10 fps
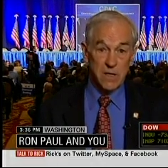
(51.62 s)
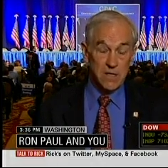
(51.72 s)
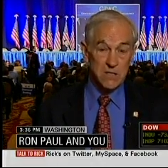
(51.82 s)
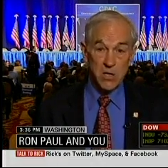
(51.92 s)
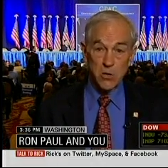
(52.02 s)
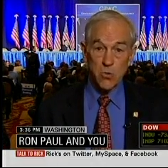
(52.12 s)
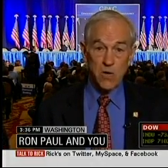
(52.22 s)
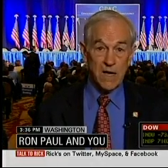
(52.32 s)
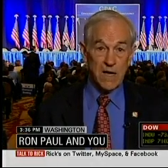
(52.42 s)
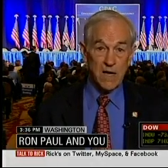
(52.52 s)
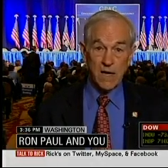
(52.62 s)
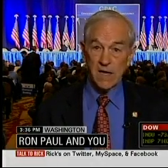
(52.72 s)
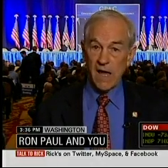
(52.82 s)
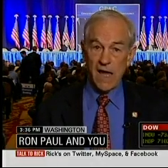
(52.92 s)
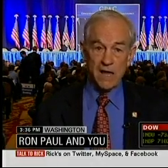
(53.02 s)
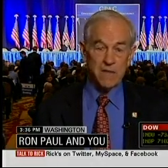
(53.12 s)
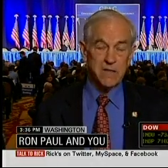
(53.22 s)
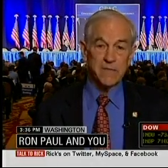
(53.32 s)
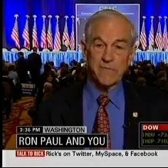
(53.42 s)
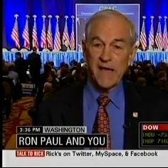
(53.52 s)
So other
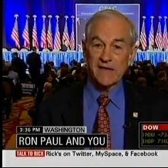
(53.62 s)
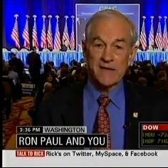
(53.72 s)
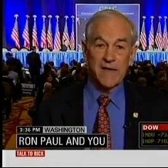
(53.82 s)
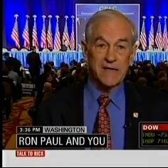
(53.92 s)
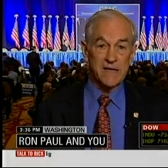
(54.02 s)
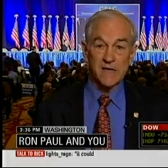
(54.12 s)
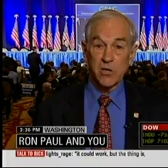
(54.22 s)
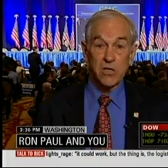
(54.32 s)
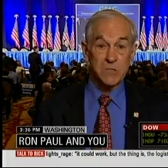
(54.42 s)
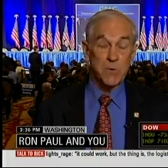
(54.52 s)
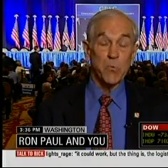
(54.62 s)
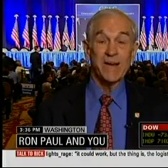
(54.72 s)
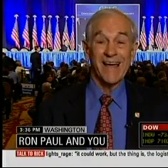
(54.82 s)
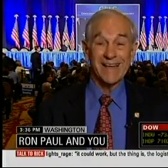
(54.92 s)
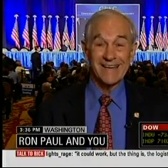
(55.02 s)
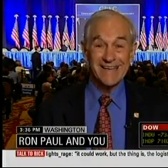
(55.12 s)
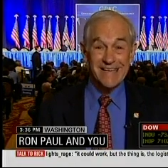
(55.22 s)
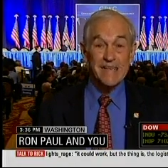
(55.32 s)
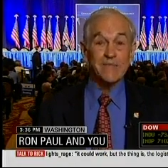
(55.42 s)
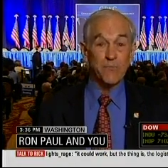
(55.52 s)
than the fact that I get encouragement when I
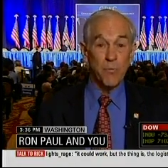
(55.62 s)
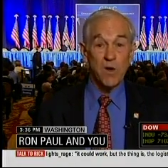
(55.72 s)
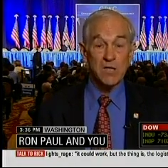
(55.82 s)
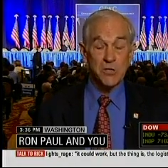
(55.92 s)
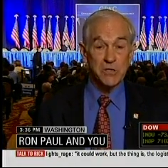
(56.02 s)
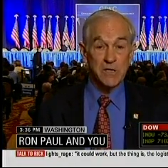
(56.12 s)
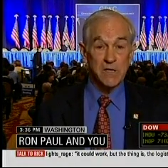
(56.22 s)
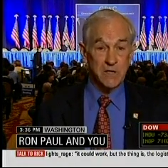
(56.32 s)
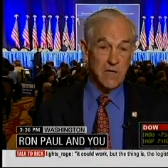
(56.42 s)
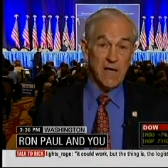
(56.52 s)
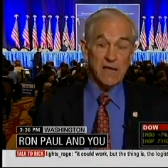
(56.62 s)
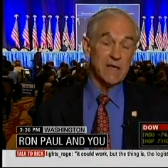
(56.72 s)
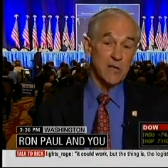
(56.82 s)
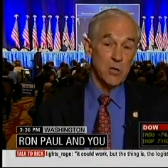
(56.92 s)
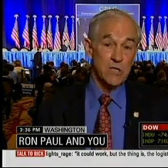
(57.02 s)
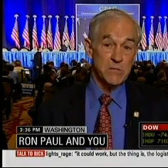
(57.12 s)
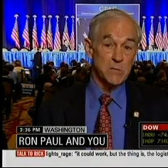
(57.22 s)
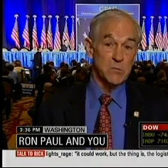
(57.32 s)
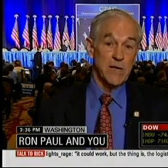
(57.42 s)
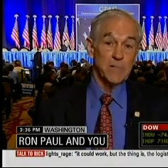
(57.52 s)
leave Washington, I get
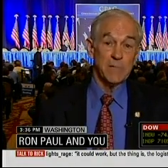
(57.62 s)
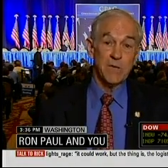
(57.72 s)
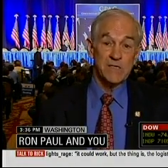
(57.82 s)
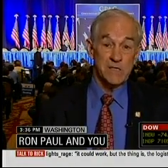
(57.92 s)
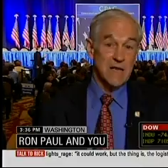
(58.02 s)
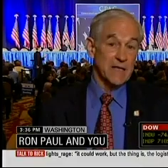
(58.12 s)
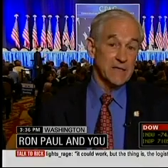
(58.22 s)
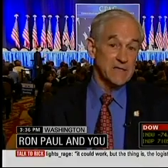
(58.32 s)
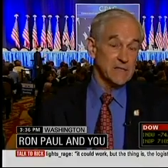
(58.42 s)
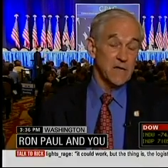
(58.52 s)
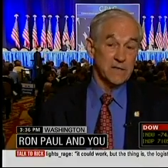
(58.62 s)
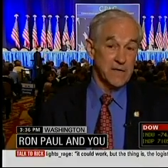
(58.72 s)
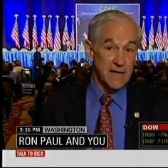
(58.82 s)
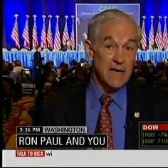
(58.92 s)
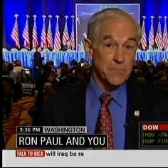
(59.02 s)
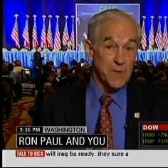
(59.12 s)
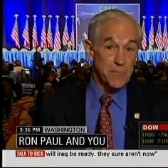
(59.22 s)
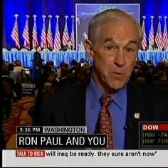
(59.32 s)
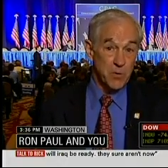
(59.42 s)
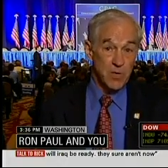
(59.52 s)
encouragement when I'm at places like this and talk to young
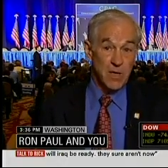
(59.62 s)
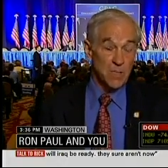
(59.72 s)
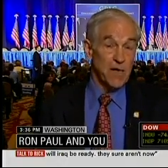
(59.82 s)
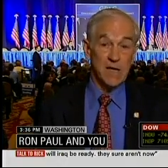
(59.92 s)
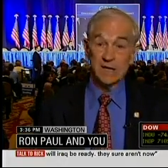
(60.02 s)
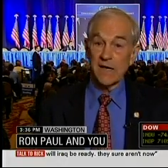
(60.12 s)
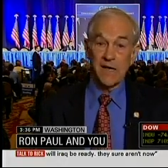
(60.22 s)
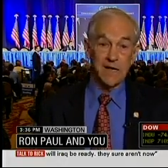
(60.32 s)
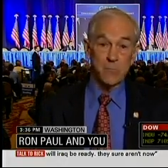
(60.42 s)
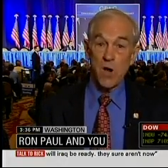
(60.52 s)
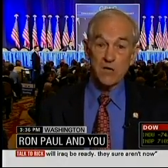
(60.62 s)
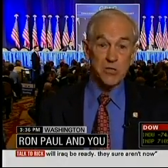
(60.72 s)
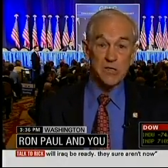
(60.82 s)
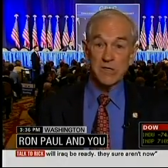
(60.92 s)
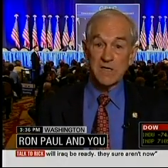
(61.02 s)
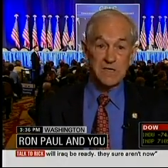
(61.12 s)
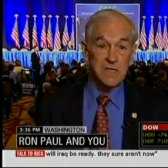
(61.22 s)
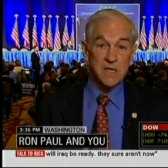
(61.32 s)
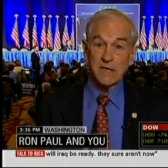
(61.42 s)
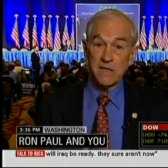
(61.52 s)
people. But in Washington,
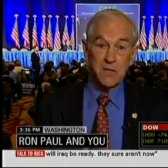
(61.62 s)
D.C. and in the